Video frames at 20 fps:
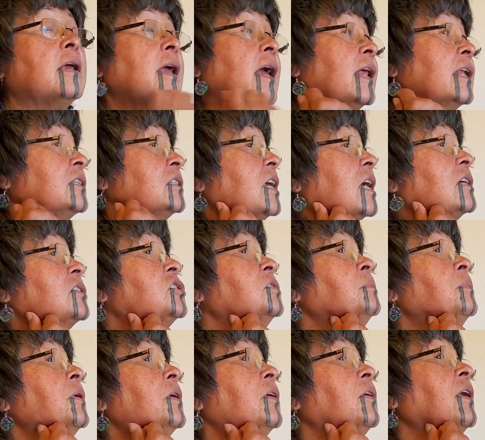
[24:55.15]
And it's actually
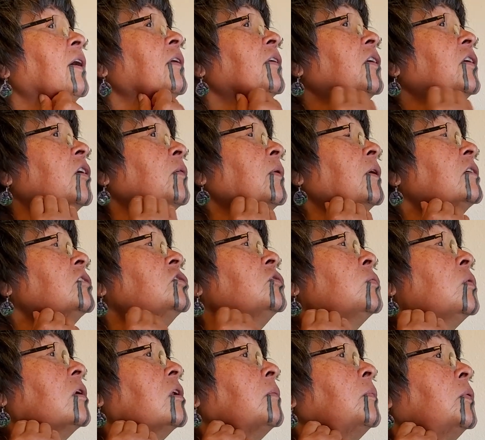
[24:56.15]
better down here because you
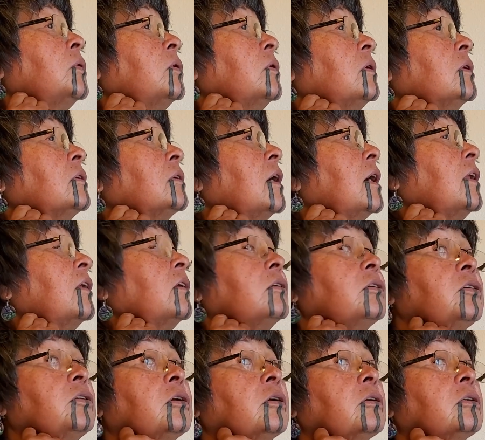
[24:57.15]
want to pull it tighter
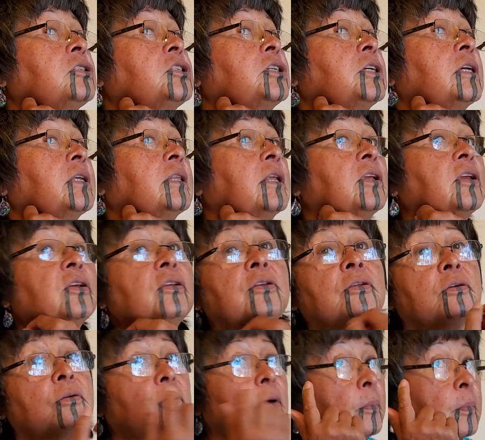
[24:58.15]
to your chin than you
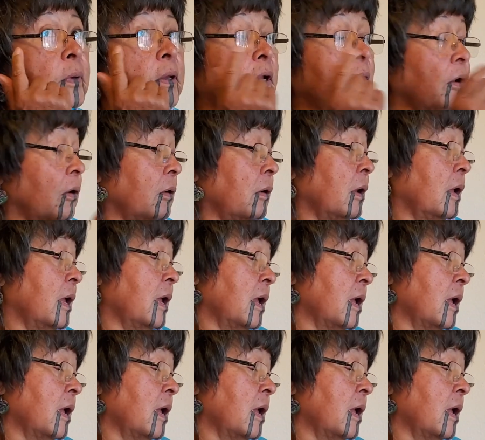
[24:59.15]
do up here.